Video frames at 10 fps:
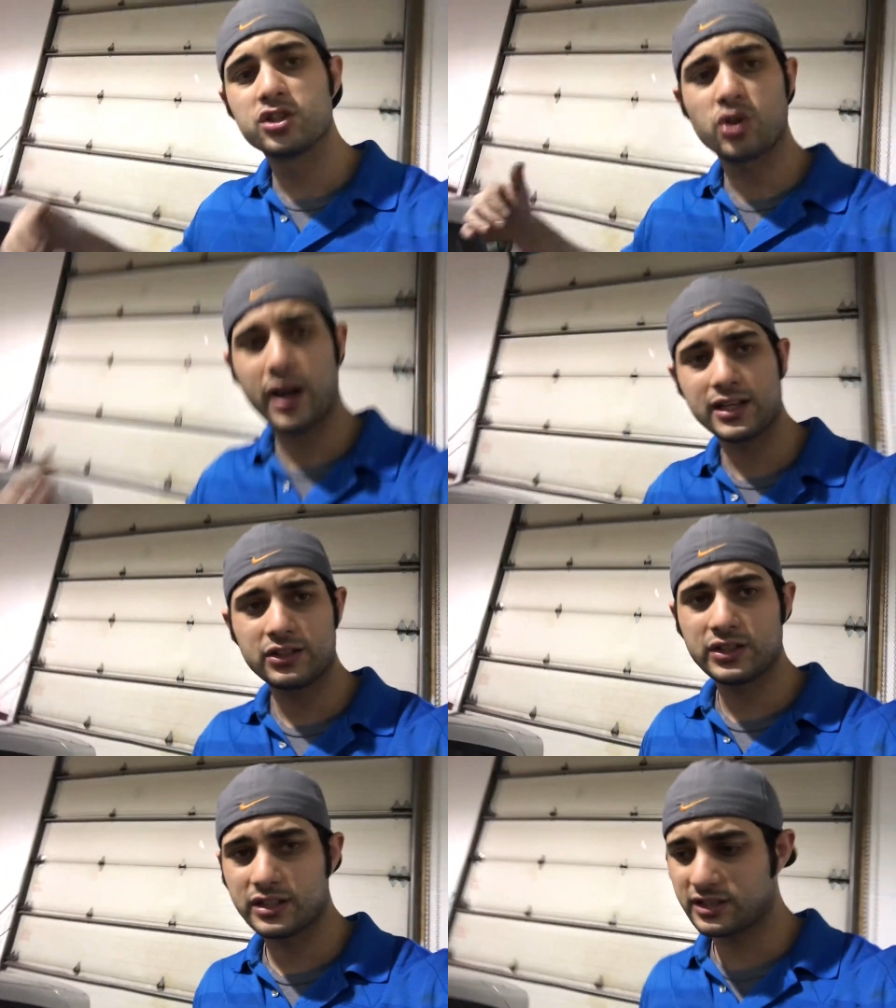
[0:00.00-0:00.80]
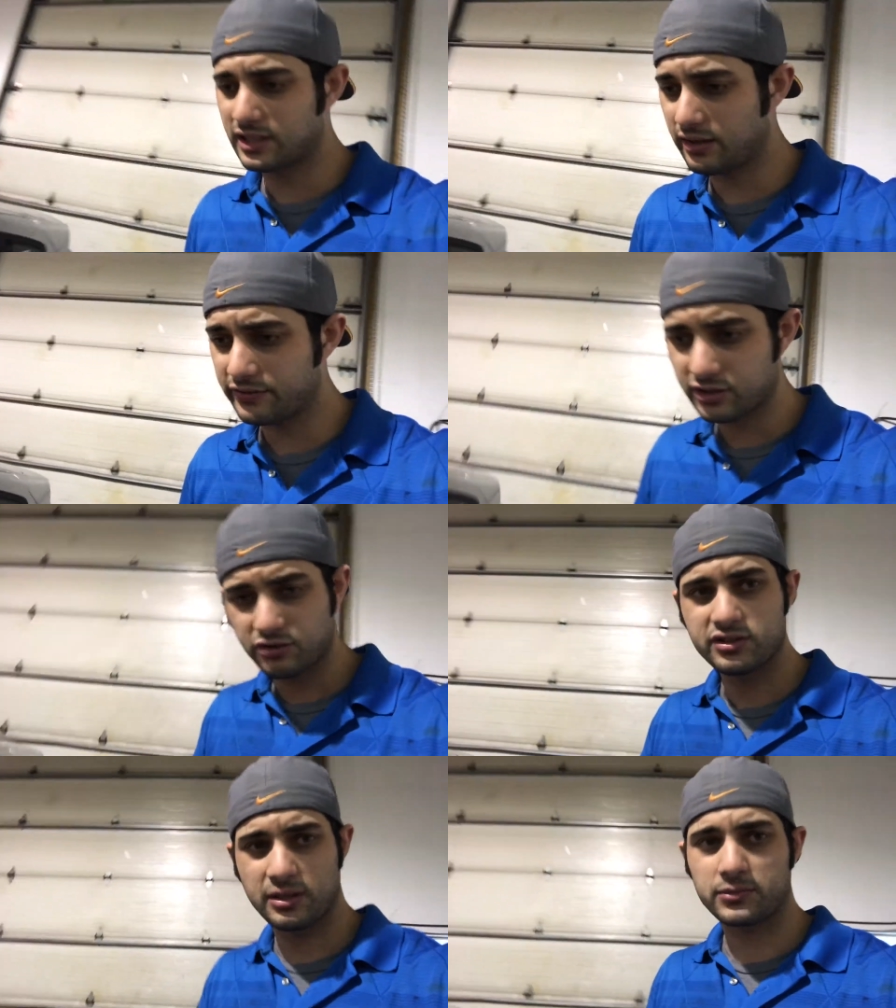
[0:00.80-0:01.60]
Try and do it yourself,
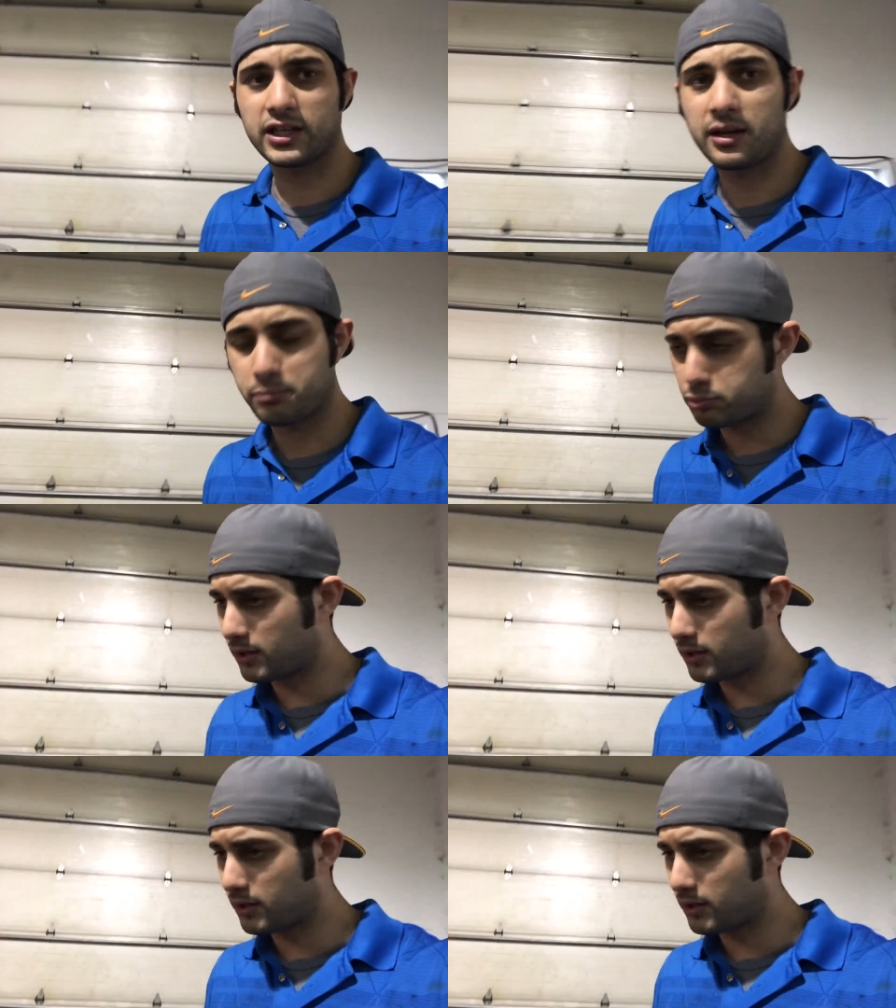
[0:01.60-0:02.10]
screw something up,